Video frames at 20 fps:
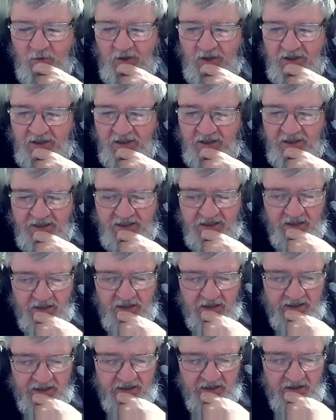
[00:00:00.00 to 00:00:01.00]
One of the things I
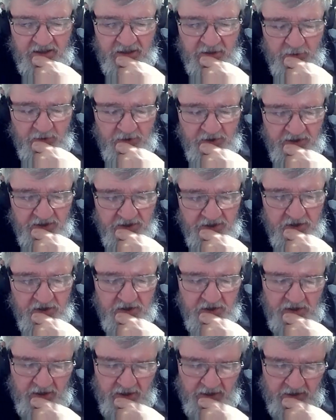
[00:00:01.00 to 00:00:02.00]
like, interesting
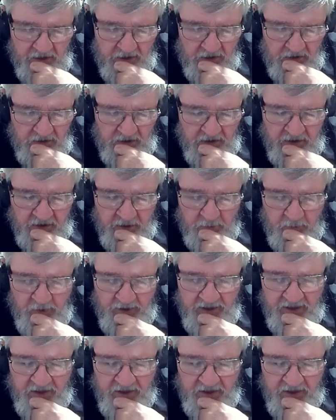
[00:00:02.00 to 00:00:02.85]
style in the book.